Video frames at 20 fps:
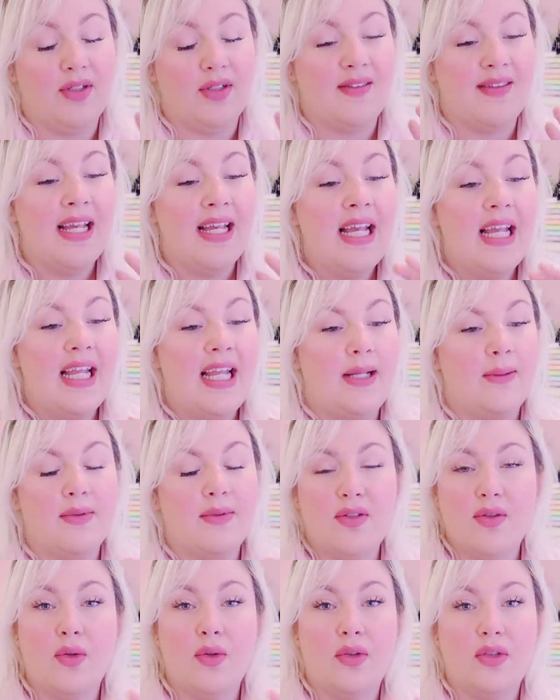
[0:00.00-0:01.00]
because he
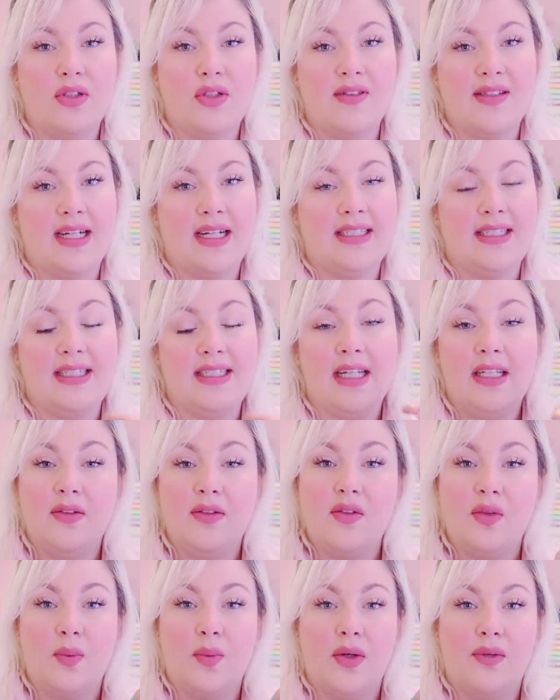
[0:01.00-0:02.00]
was so understanding. I
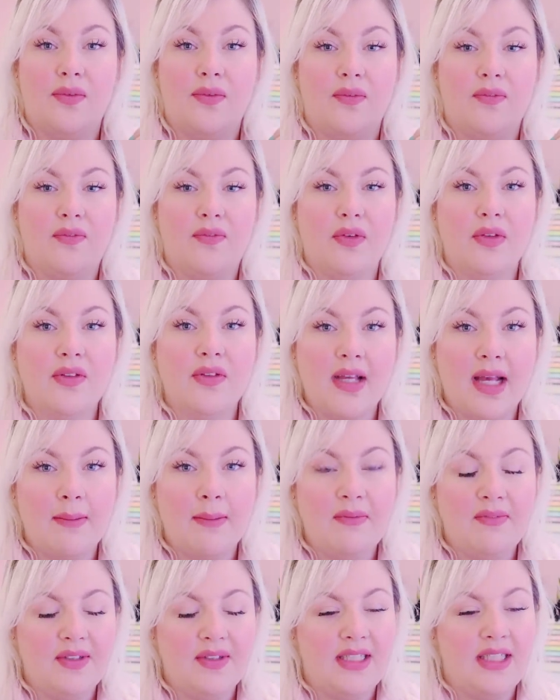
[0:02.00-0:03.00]
used to work from full time,
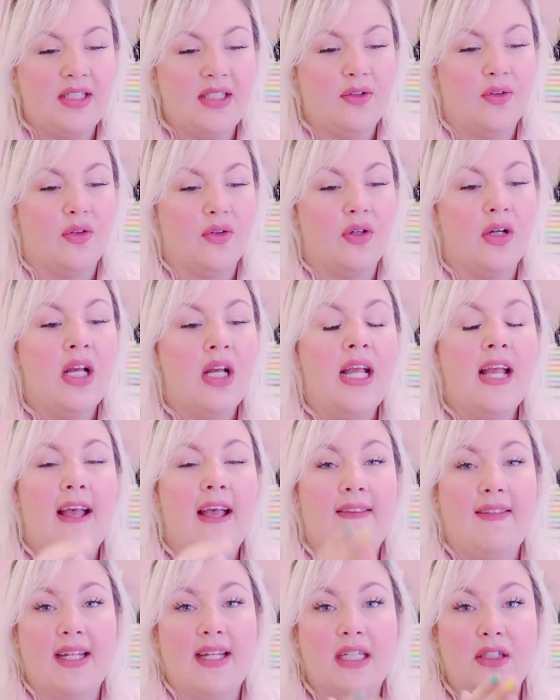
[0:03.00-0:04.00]
if you didn't know,
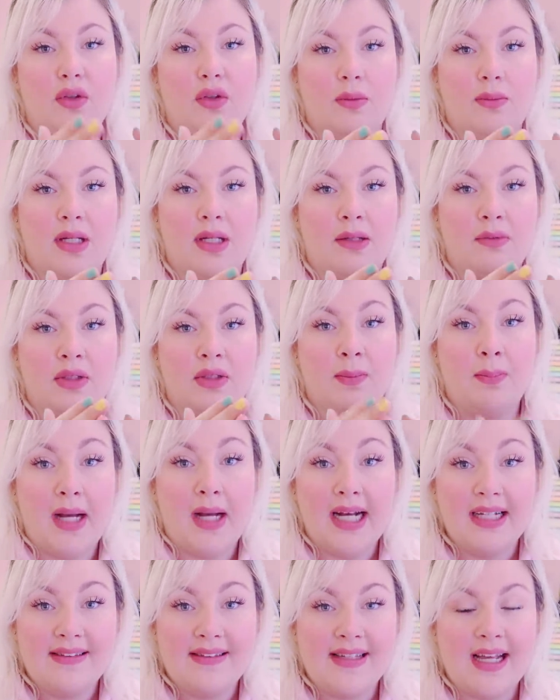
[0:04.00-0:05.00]
and then I dropped down to
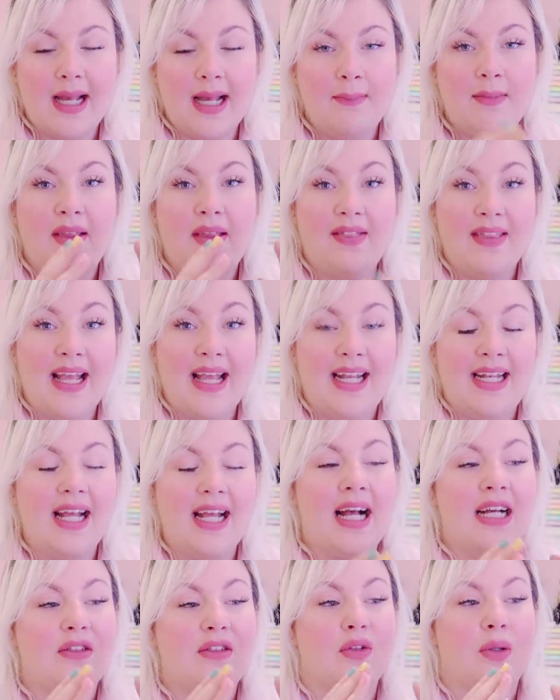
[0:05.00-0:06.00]
part time, and then
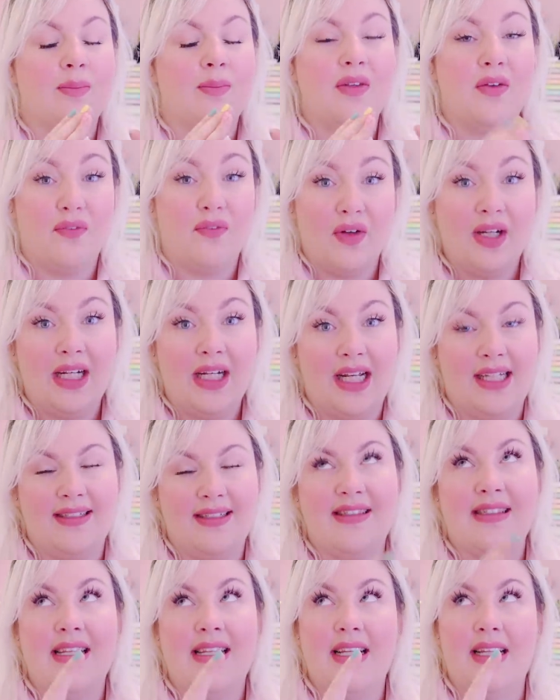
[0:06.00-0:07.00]
I dropped to
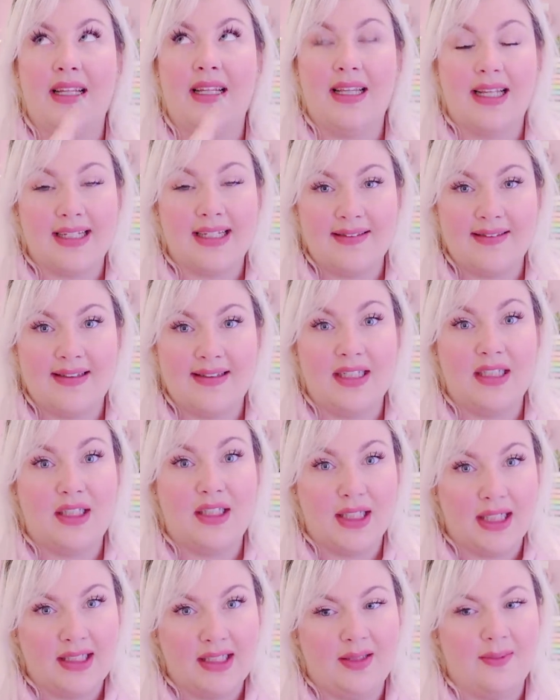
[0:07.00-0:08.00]
freelance last
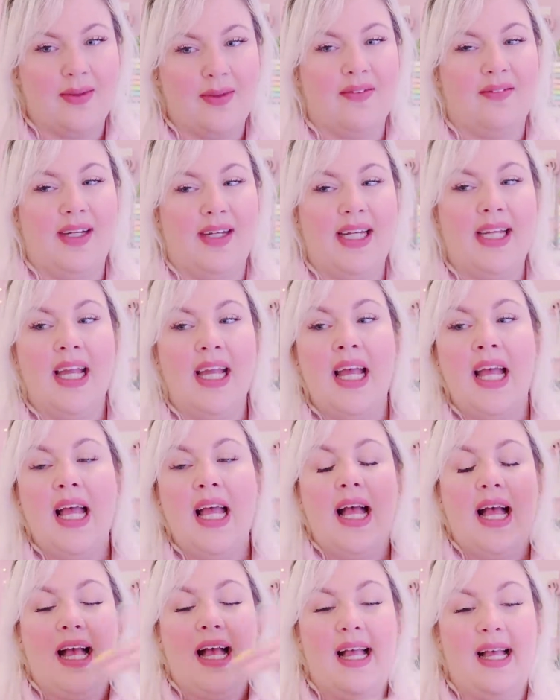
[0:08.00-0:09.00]
January.
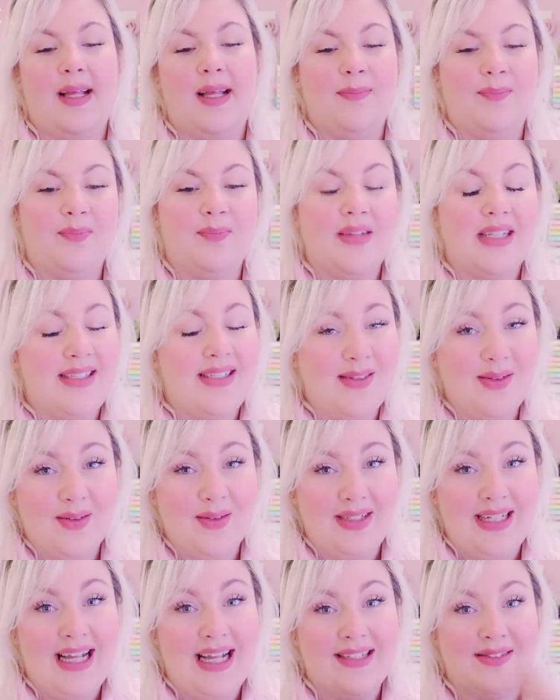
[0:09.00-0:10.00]
So
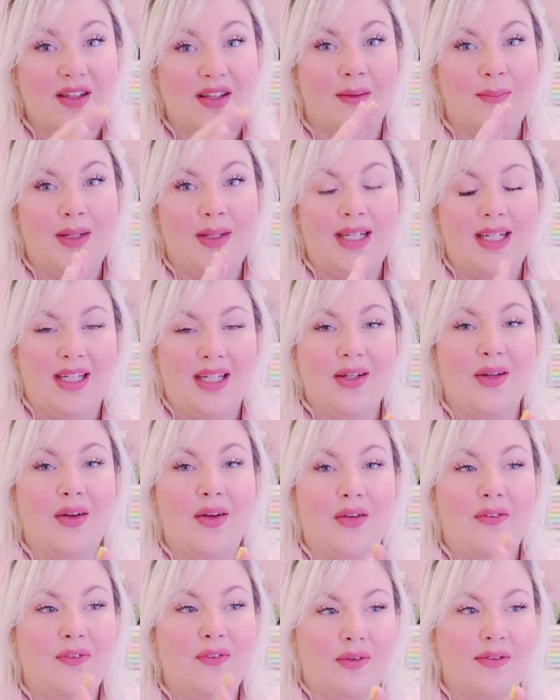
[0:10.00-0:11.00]
I've been a
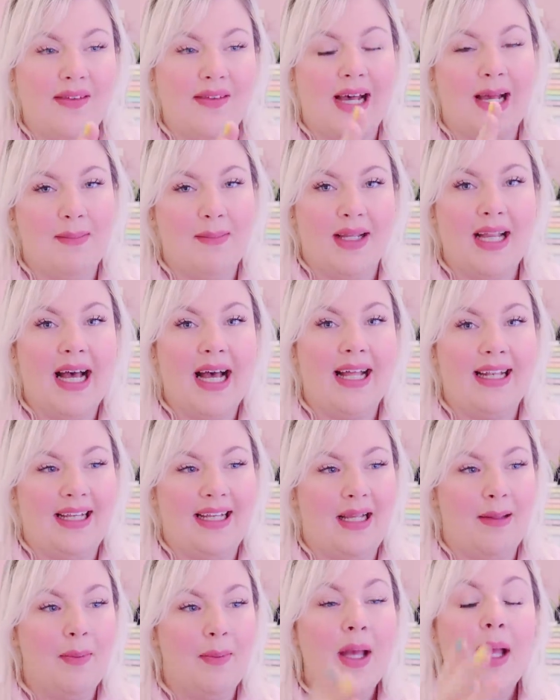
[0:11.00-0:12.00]
year full time in
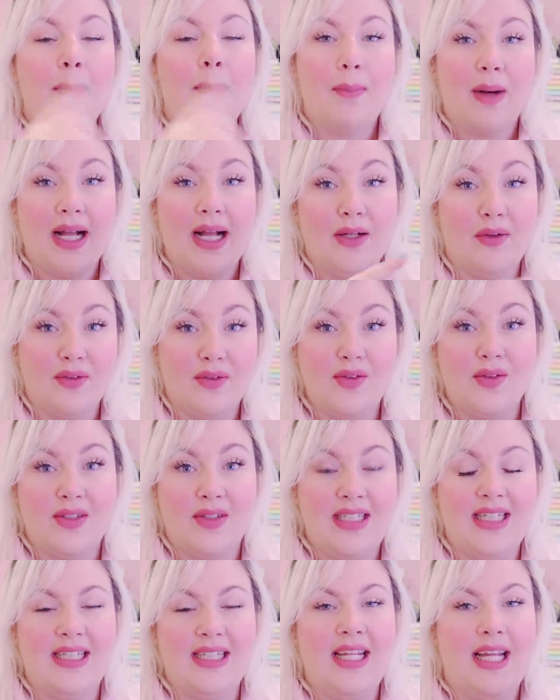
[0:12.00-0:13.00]
Katnipp, but I also
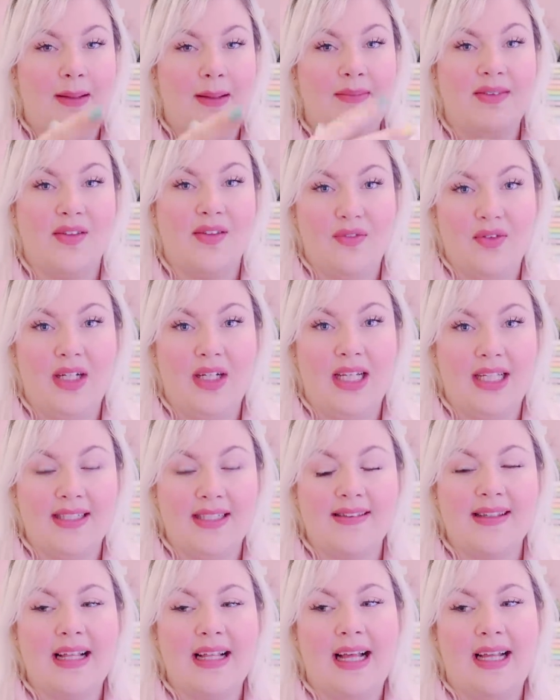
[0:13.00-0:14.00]
did him as a
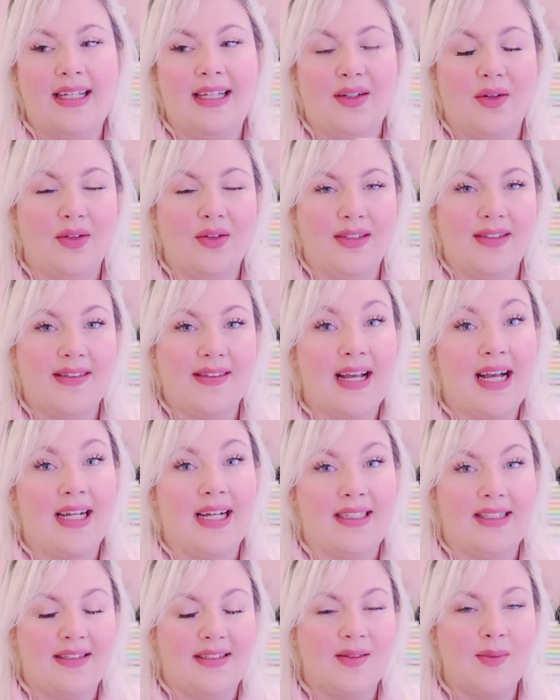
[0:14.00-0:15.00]
freelance client on the
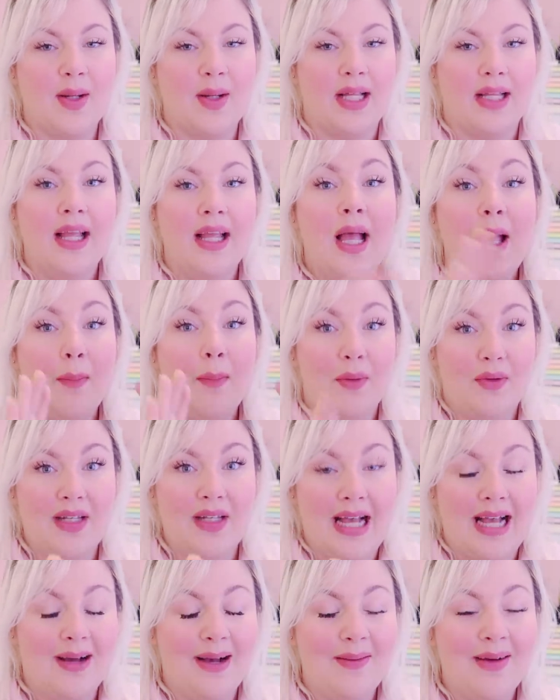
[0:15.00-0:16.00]
side as well. But
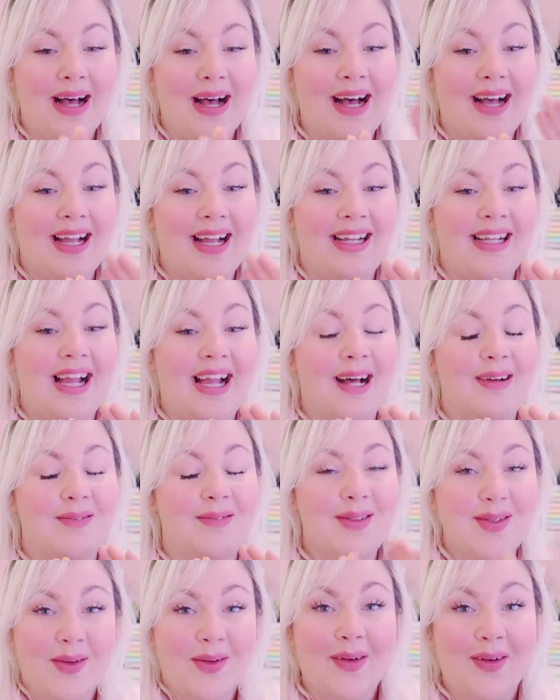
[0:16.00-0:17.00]
now I
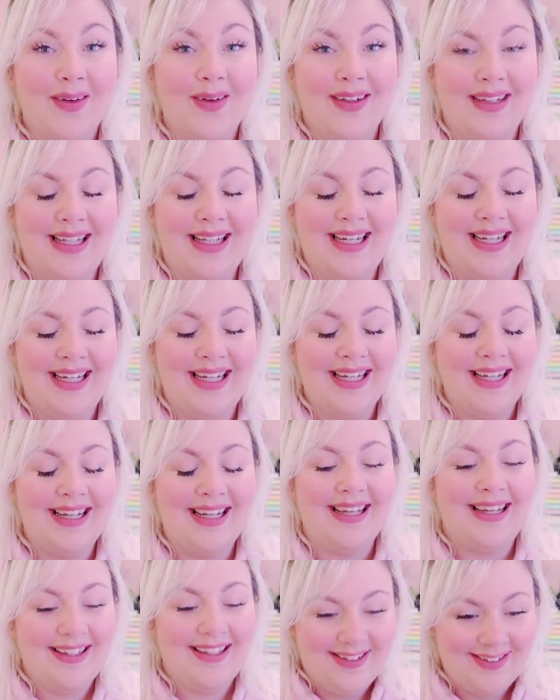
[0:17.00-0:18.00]
am totally
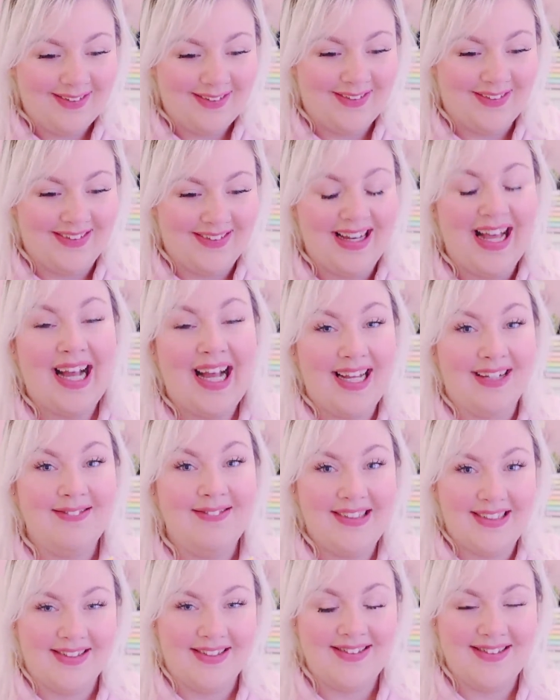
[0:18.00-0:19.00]
alone. I
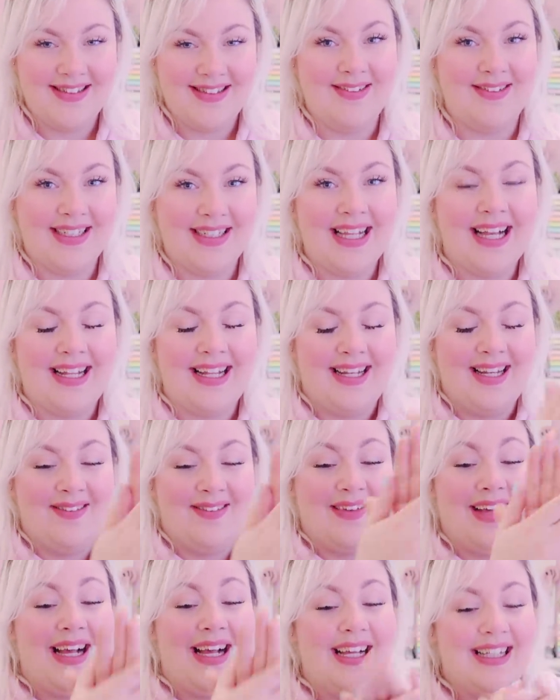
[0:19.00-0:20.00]
am just doing
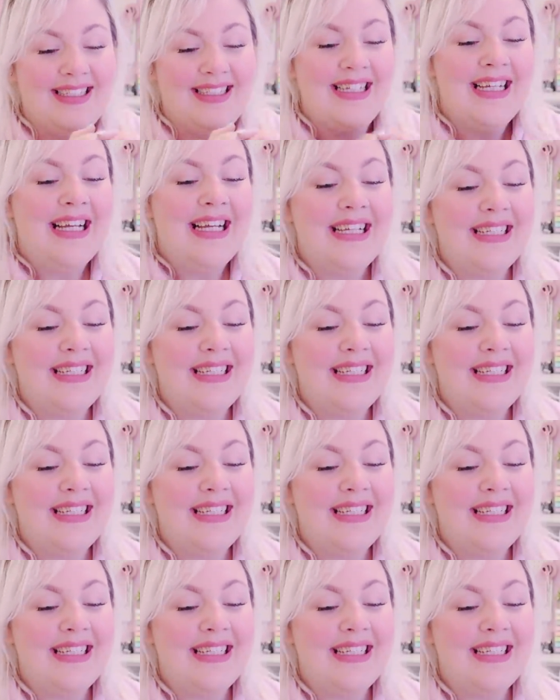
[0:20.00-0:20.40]
Katnipp, and